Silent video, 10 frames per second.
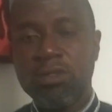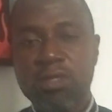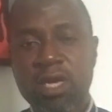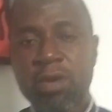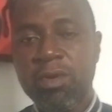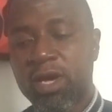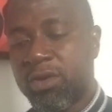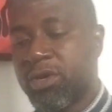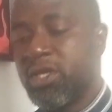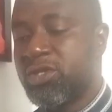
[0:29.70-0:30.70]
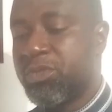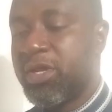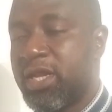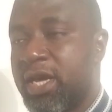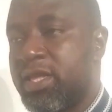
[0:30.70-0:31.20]
Today we are going to be
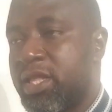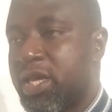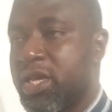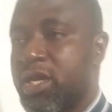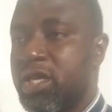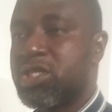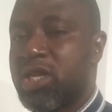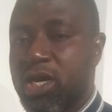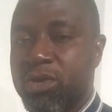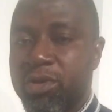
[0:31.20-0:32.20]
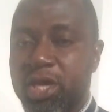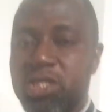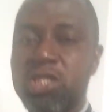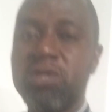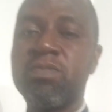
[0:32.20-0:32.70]
learning English
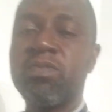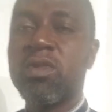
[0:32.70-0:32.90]
language.